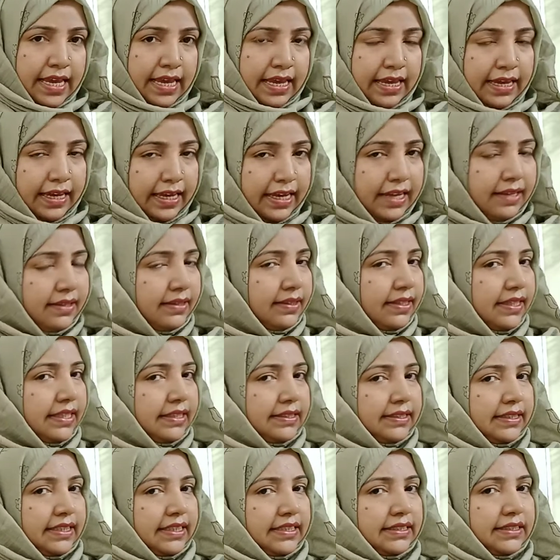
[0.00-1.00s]
In
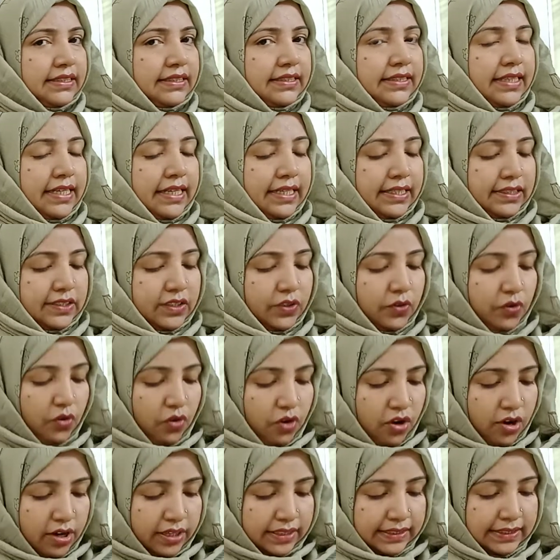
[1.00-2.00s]
this stage,
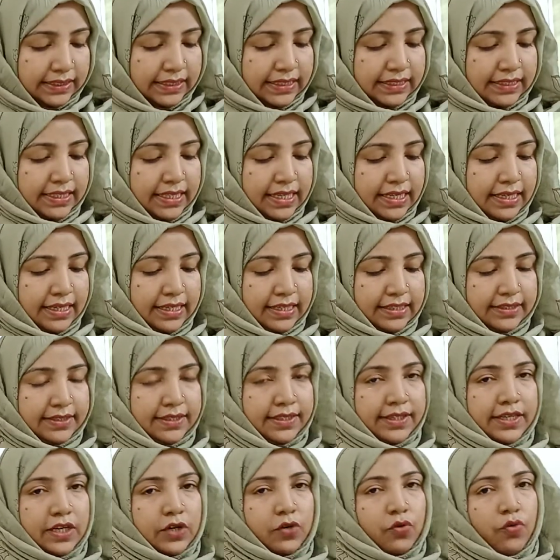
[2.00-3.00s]
no oxygen is
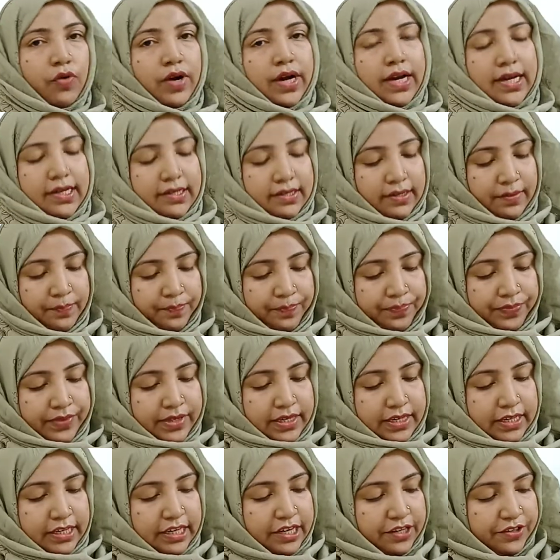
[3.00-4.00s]
required.
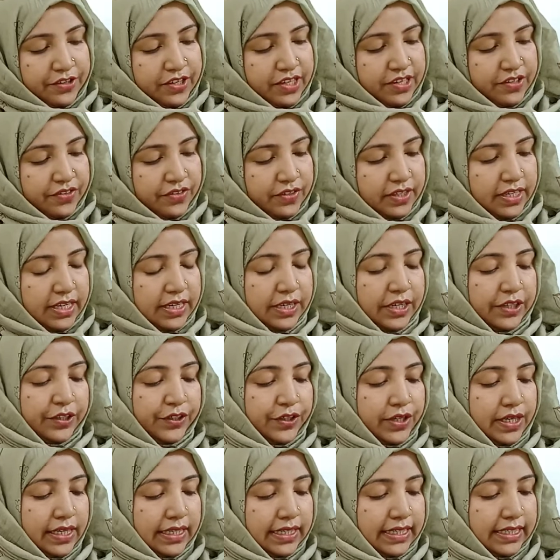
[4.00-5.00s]
It is
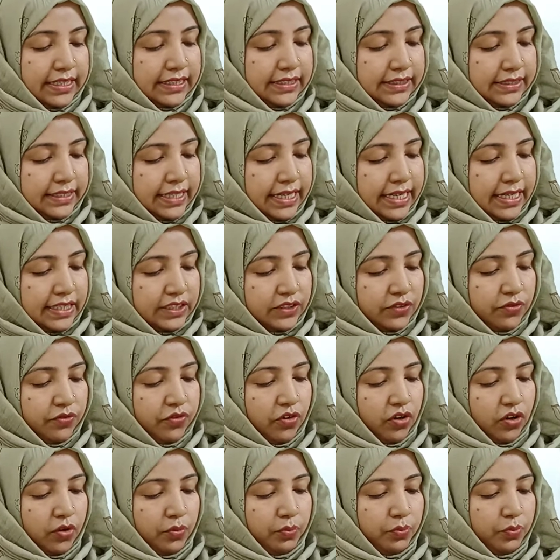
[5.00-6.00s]
initial stage
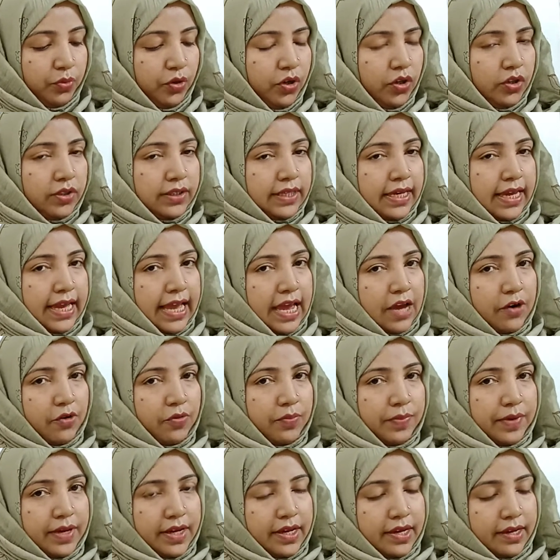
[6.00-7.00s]
for both
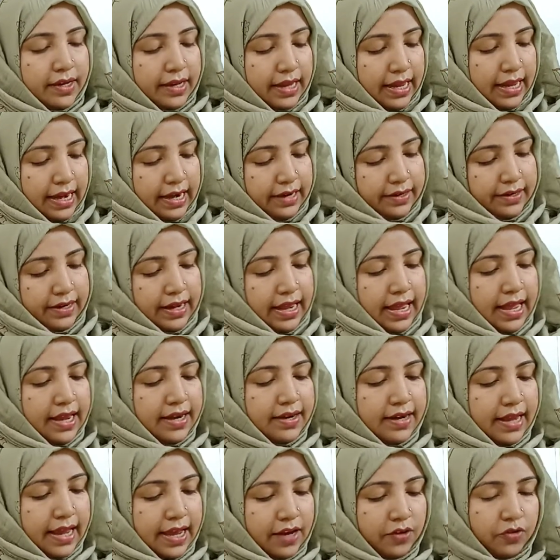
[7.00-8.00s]
aerobic and
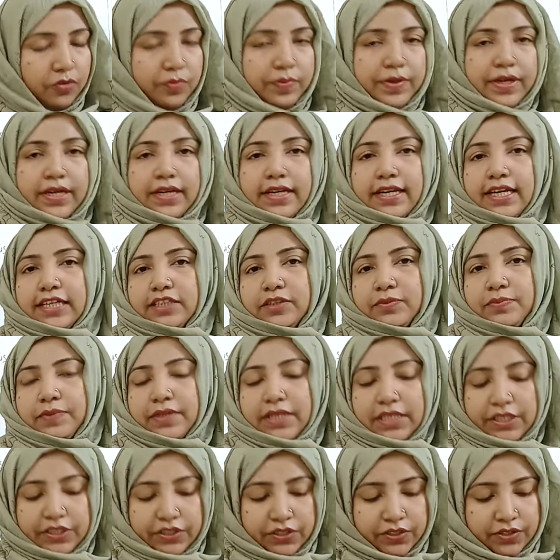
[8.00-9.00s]
anaerobic
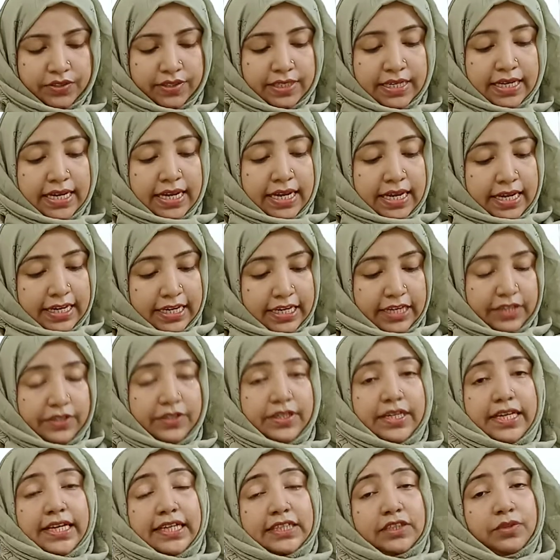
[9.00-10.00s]
respiration. It
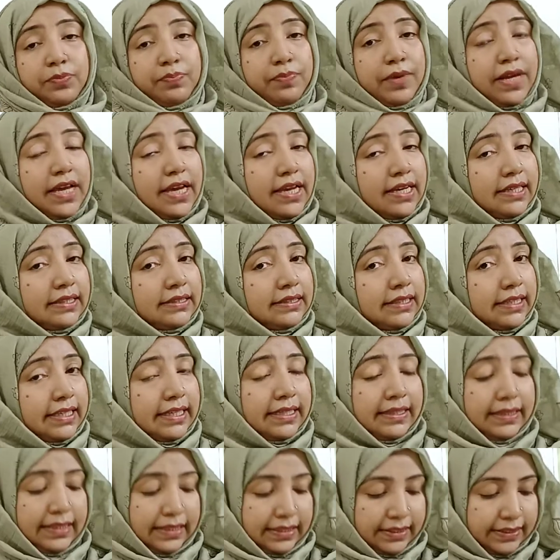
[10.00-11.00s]
takes place
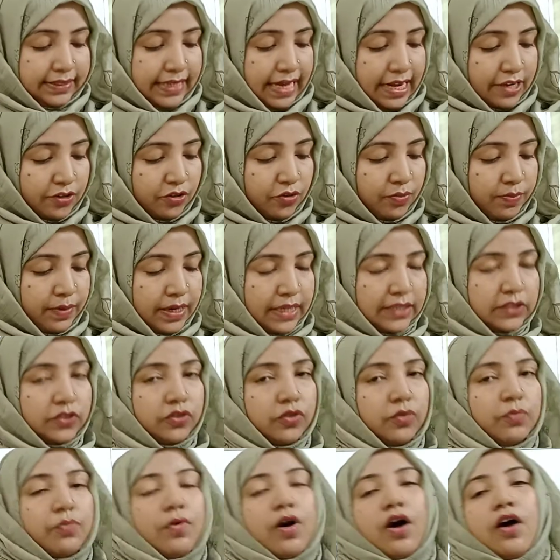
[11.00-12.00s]
in the
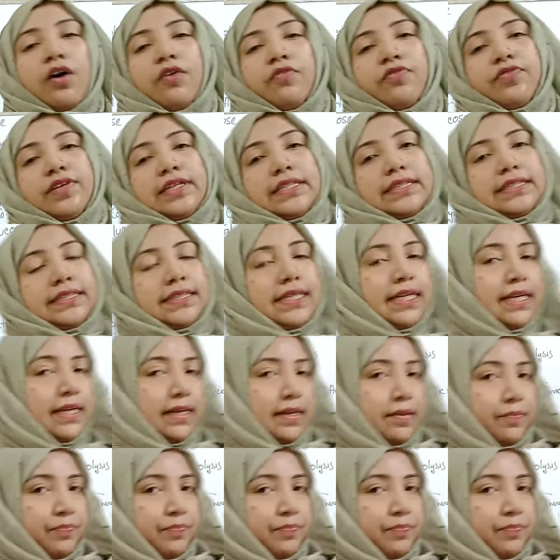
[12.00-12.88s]
cytoplasm of a cell.